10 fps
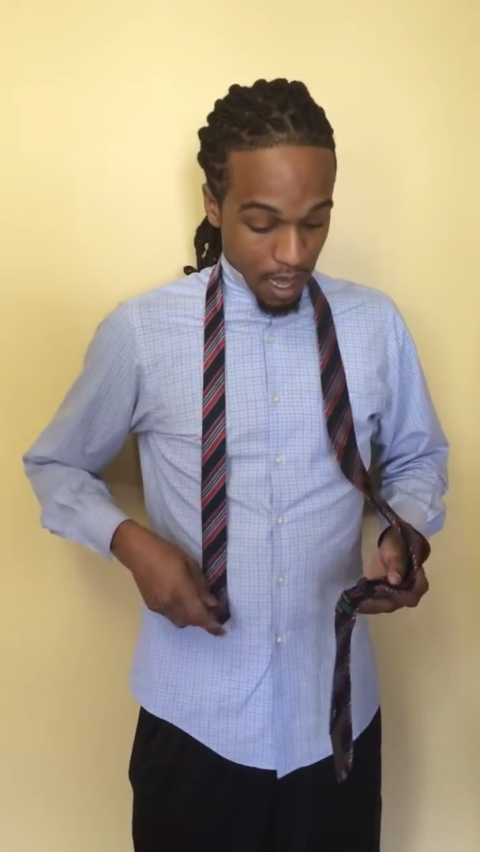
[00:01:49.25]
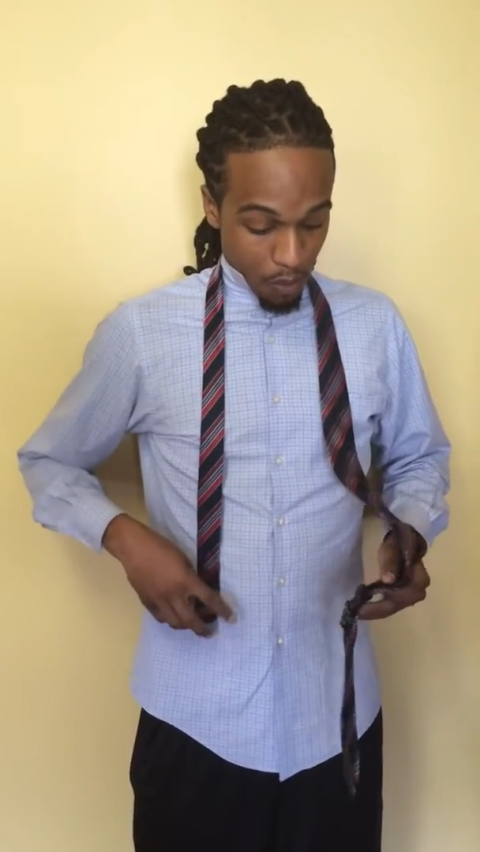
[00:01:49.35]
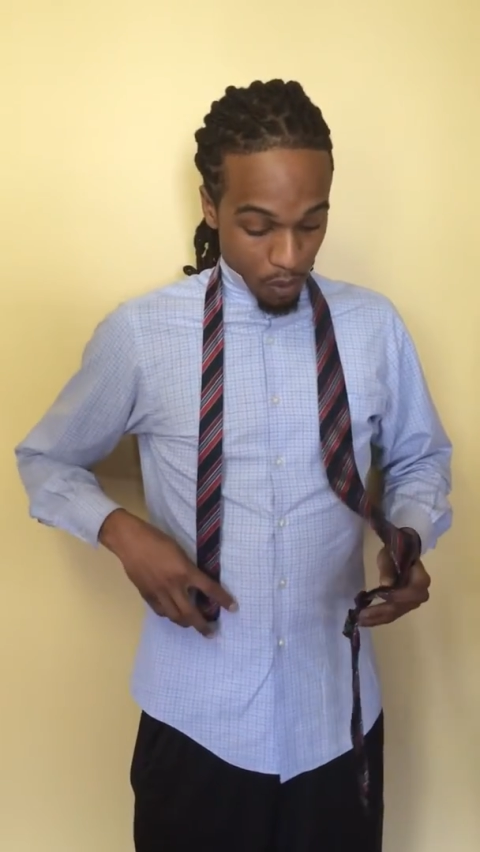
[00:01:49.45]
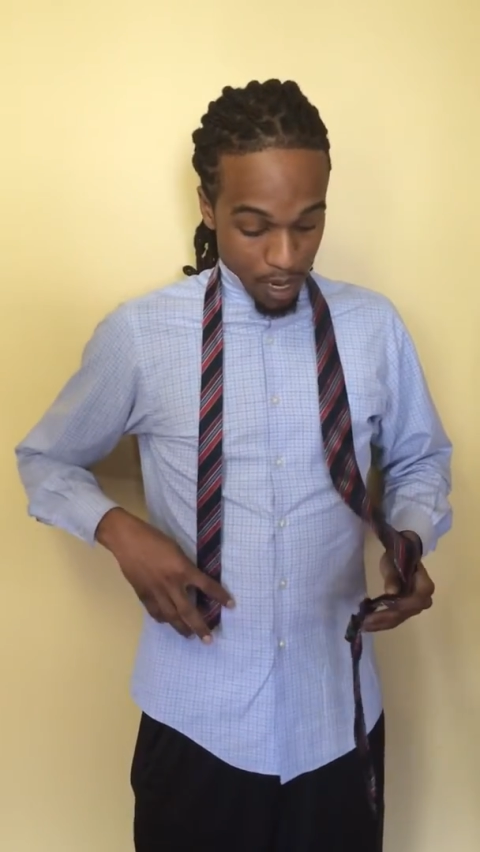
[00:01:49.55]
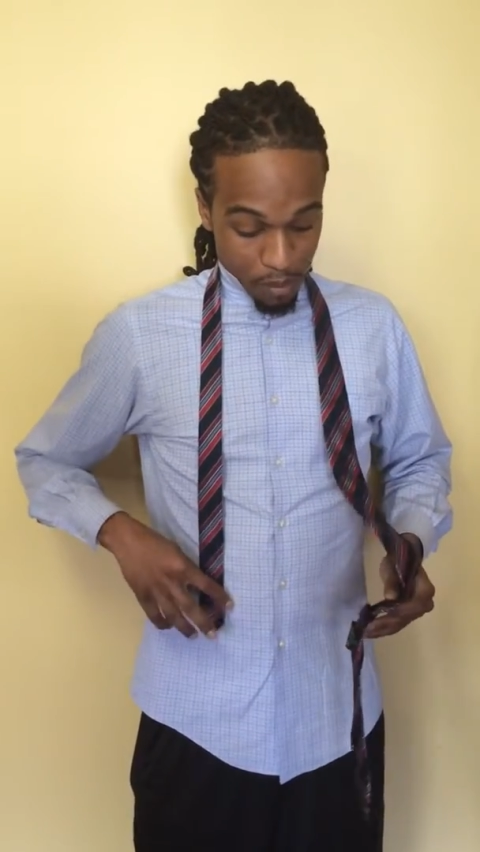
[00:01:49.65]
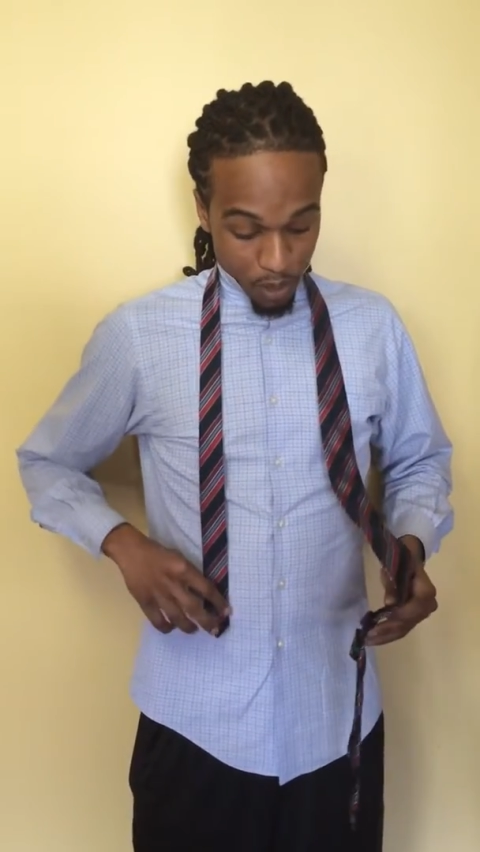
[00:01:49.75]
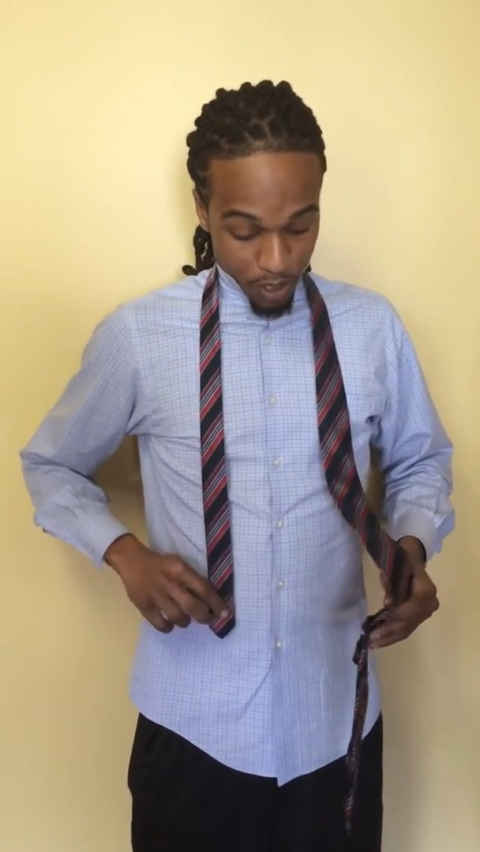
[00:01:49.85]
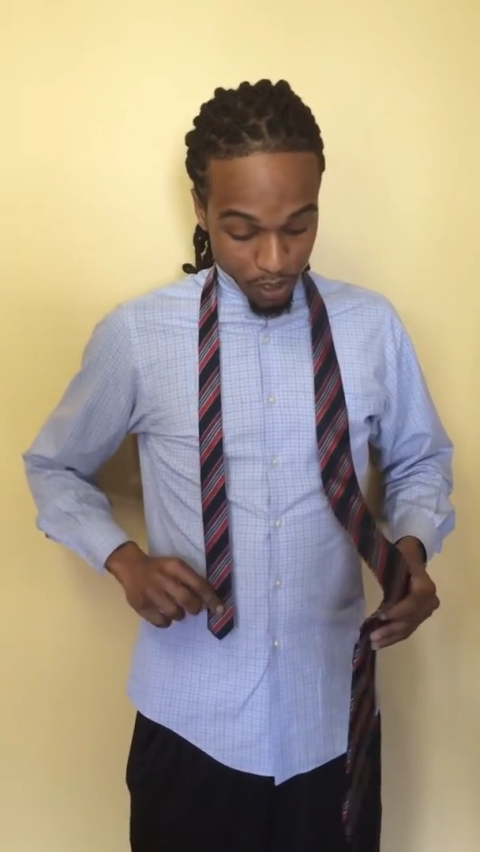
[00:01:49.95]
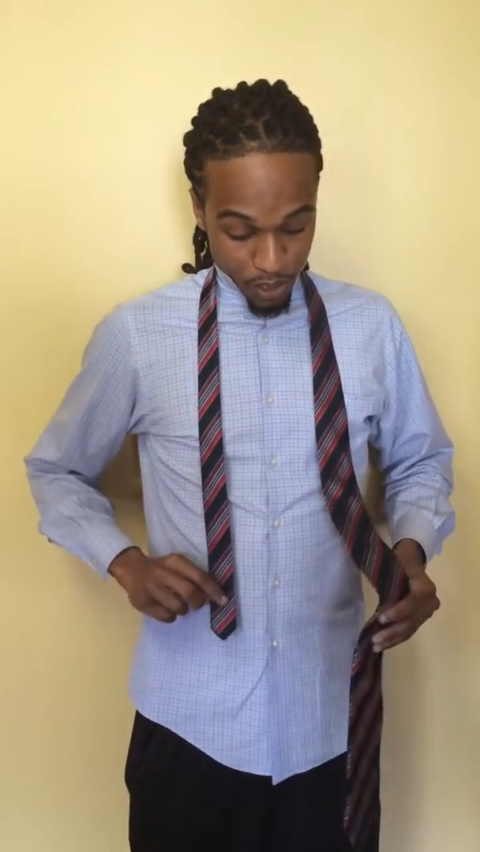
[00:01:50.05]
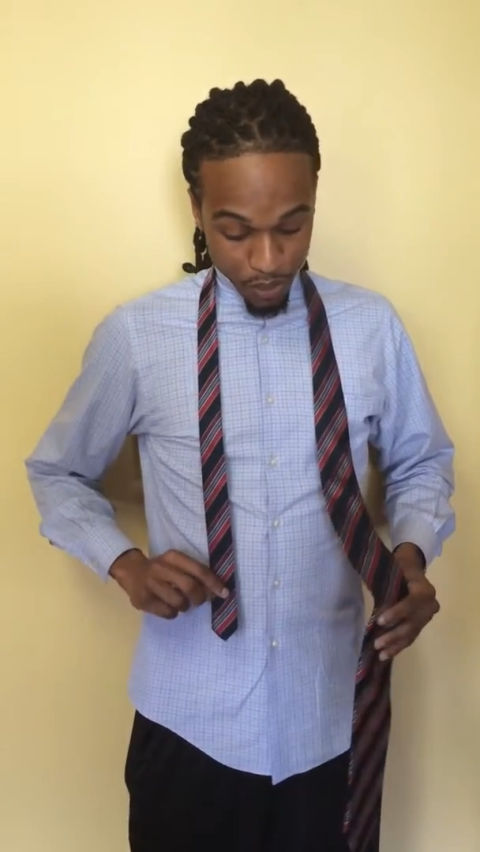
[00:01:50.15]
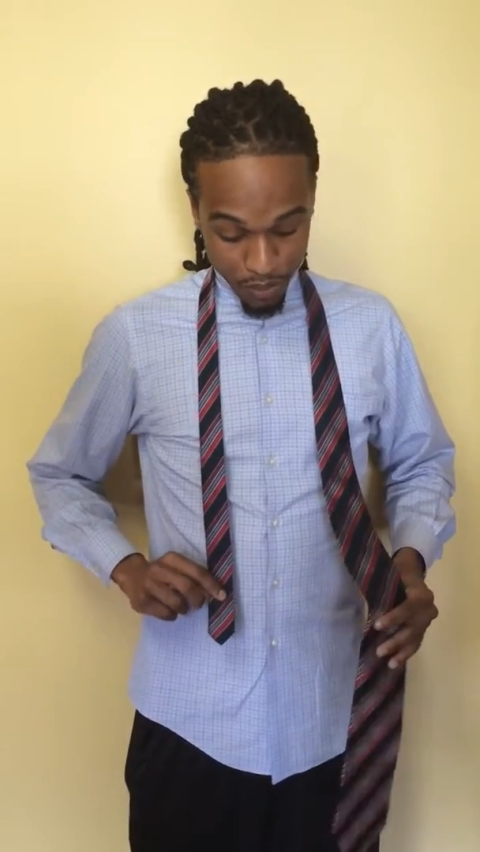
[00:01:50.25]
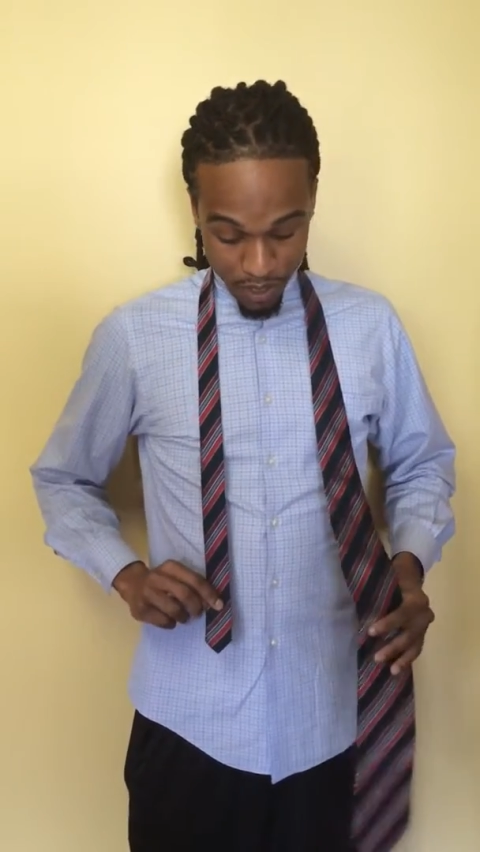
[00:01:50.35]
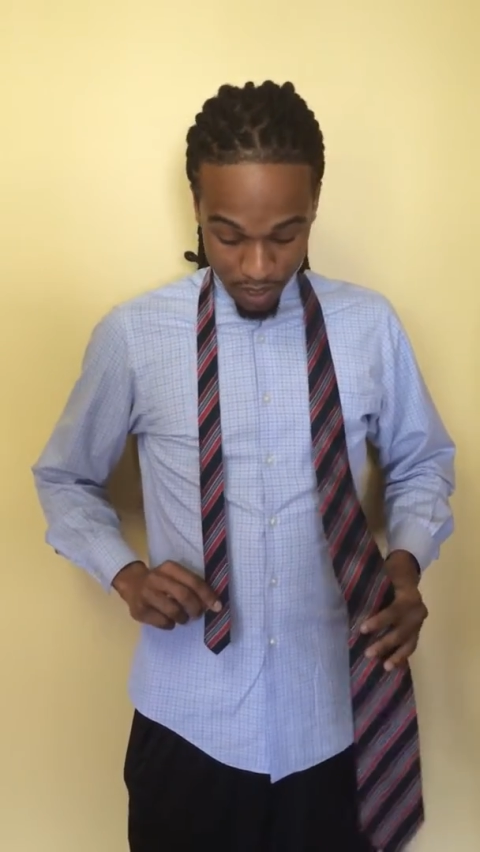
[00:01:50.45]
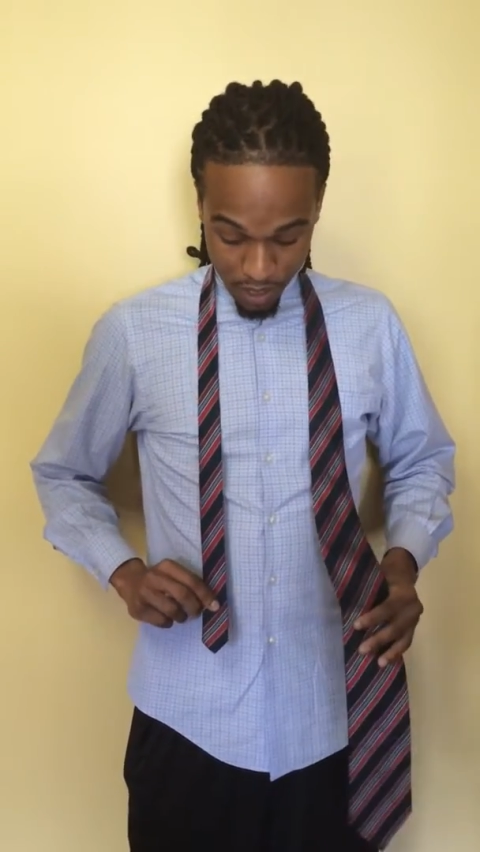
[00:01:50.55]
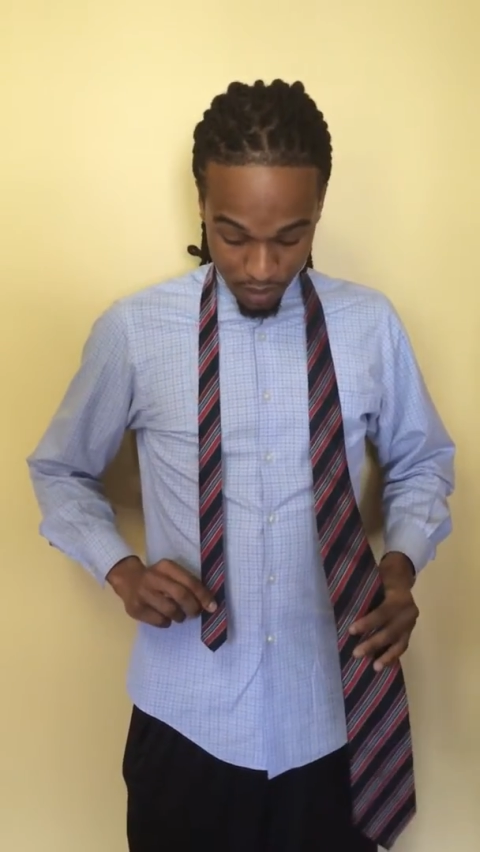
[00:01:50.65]
what I'm going to do
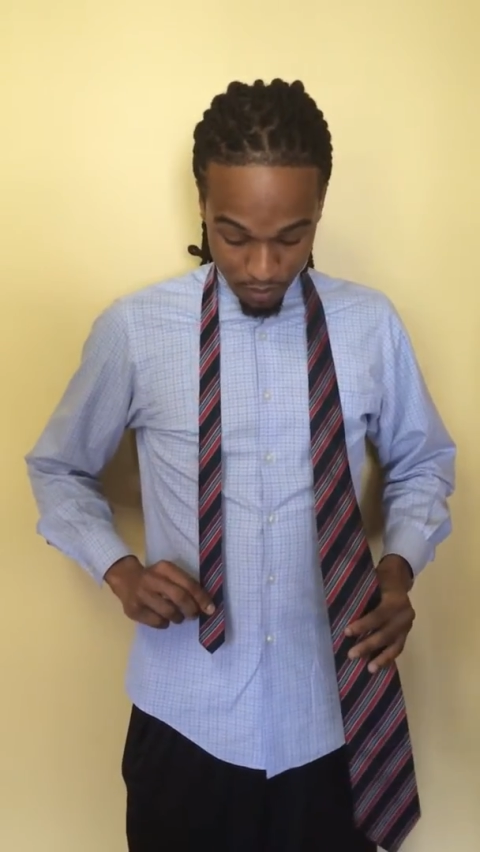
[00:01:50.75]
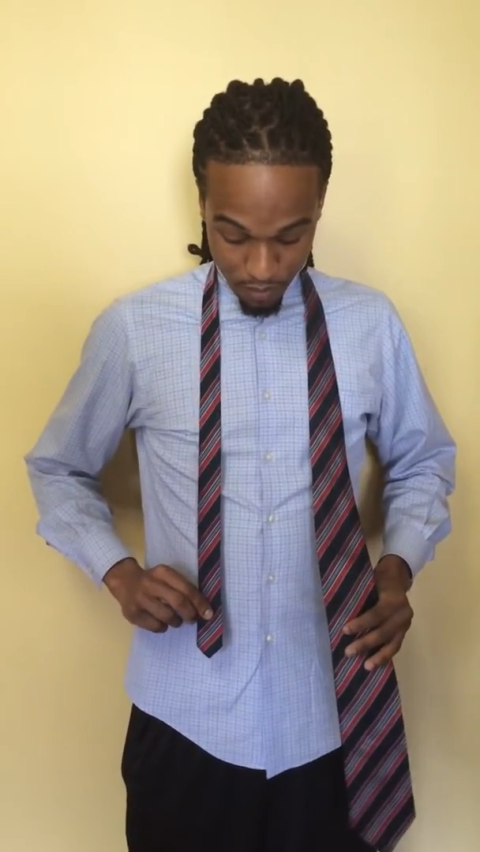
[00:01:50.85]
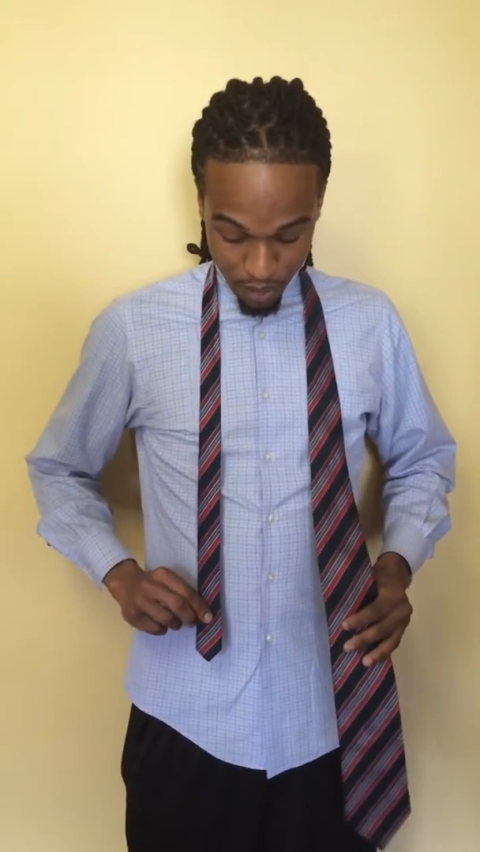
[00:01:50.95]
is